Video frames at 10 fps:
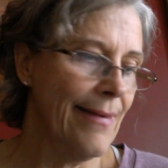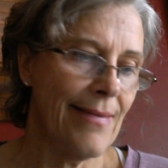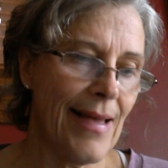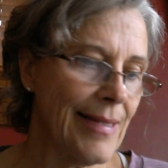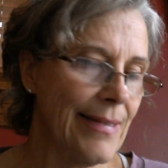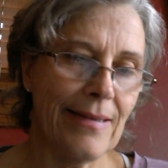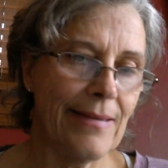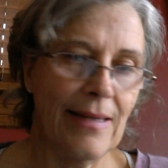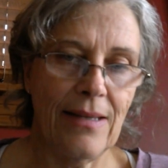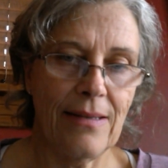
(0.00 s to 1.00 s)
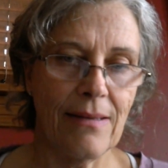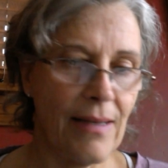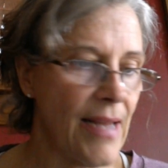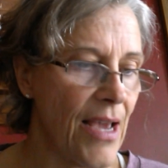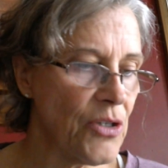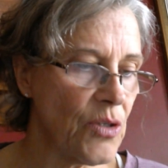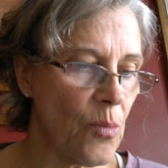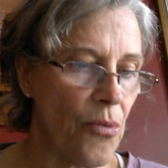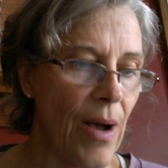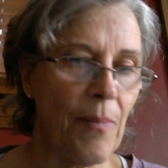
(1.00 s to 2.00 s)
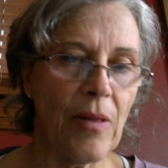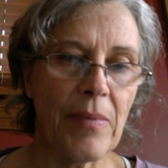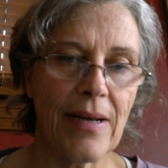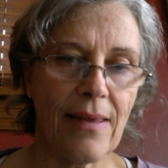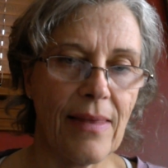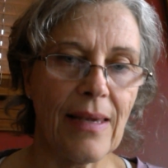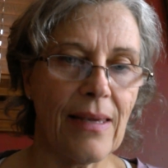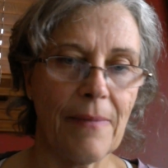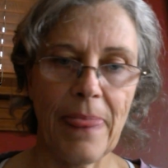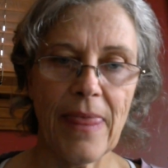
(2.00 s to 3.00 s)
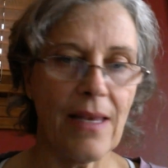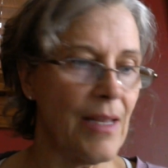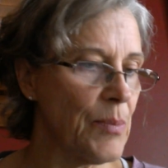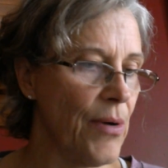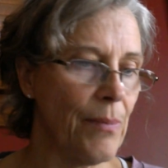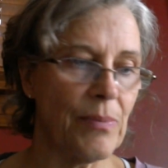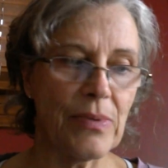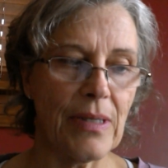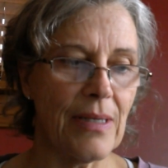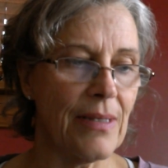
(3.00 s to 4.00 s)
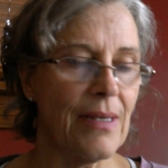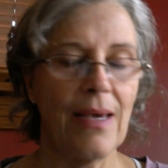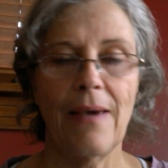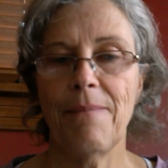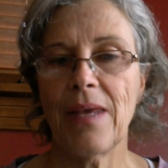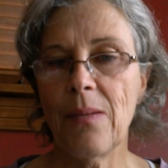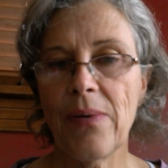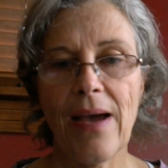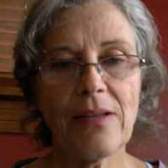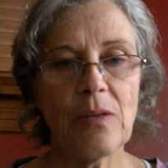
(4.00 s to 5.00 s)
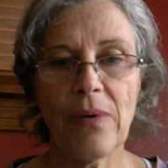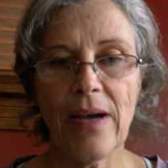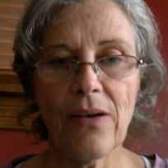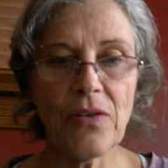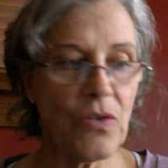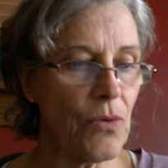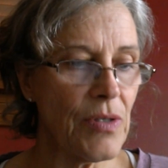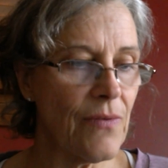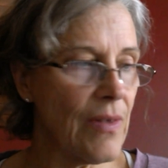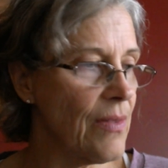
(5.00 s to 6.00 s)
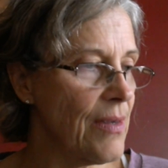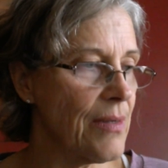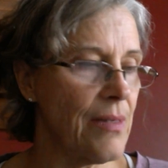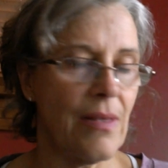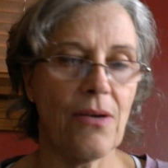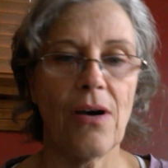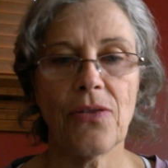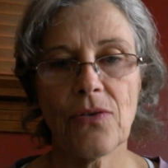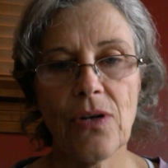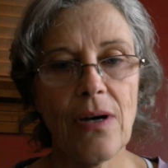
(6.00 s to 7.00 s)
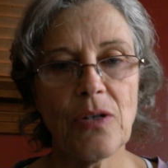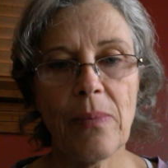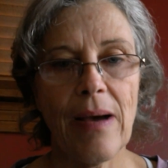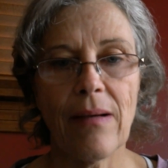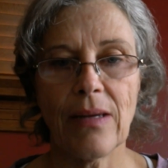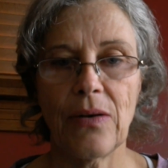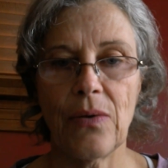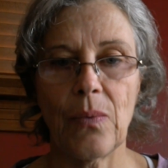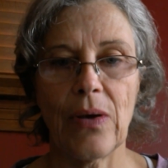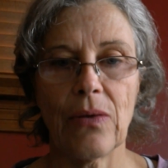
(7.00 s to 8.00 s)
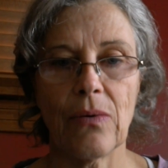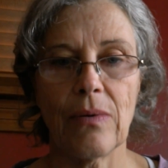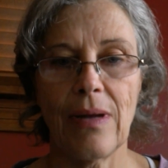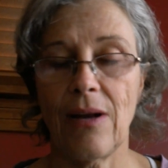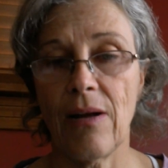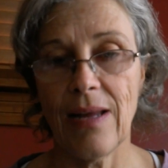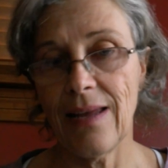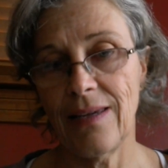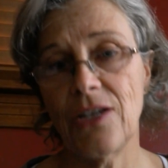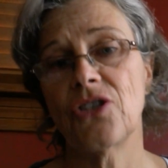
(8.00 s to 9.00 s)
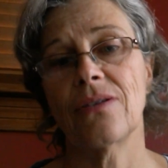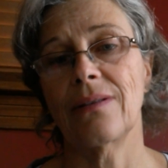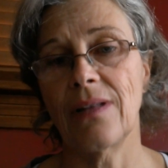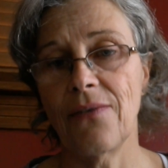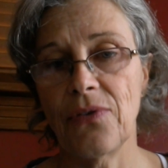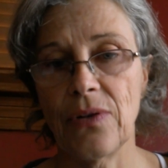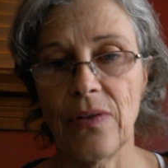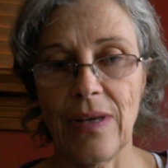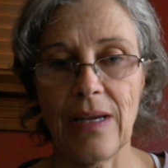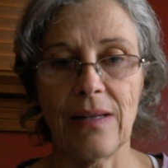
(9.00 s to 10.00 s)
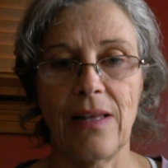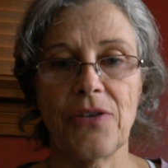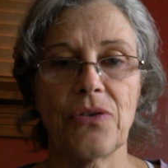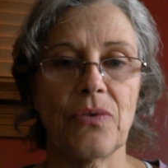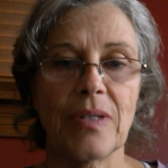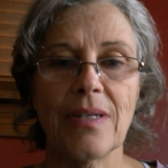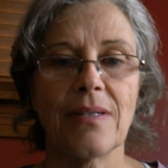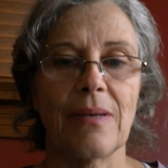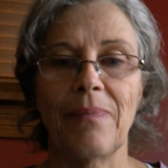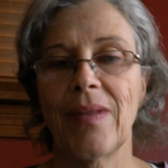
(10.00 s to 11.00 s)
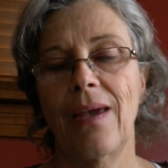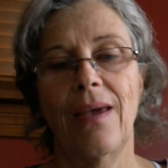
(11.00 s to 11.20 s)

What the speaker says: That's a national problem, and I think that it probably is impacted by all sorts of the things that the author talked about, whether and at each level in the ecological system.